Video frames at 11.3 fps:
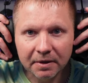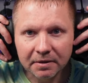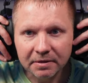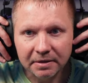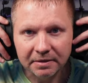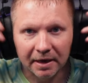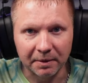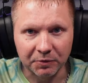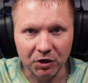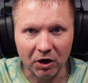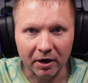Since I
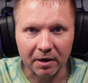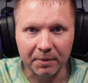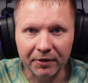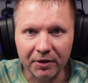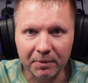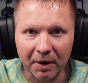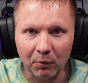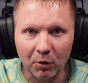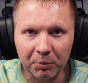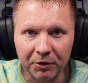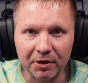am talking about them, I
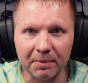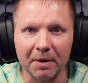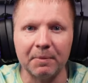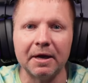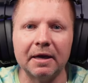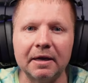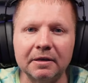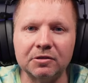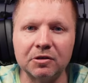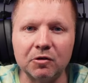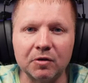will put them on my
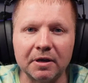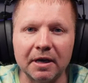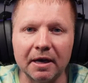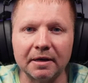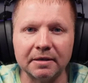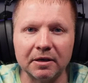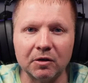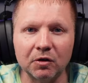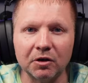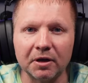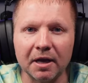head so you can kind of take a
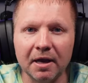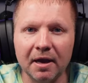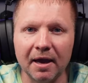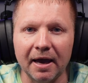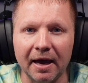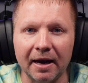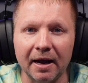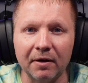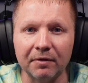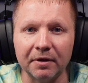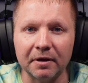look at
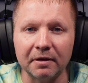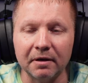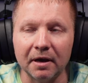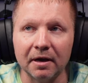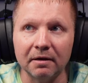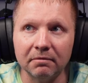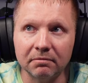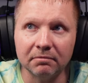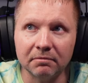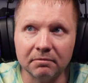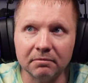how they
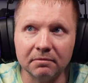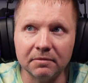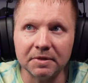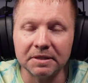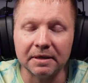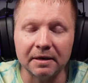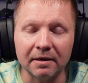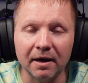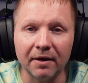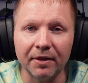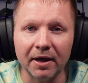sit
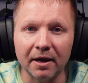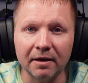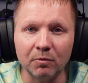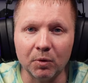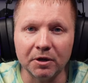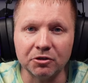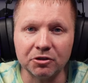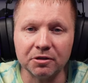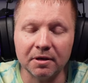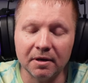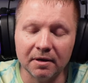on the head,
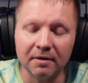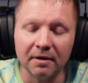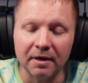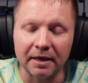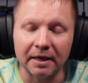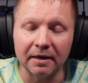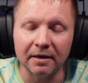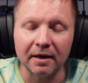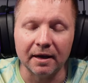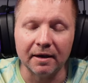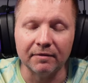which again,
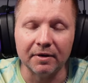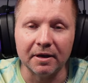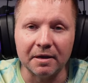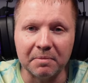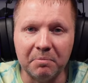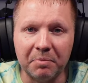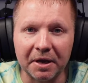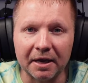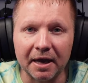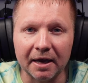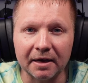I have a
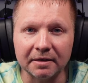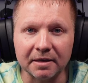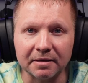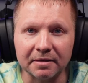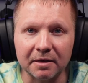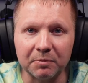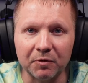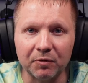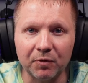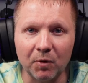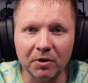big head, as I said
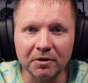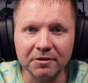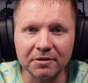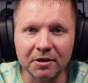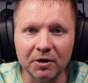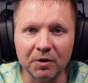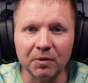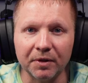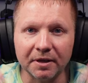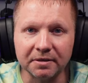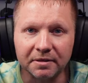before, so
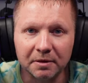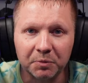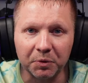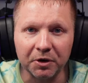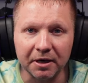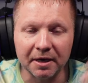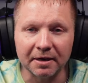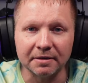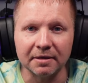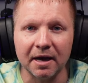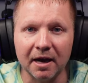they sit pretty
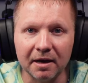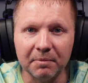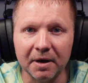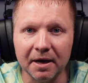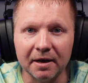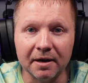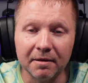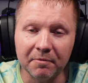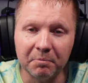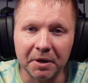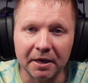nice on my
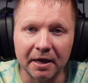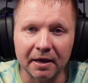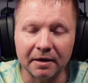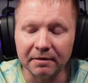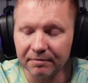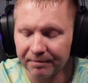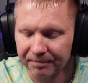big head.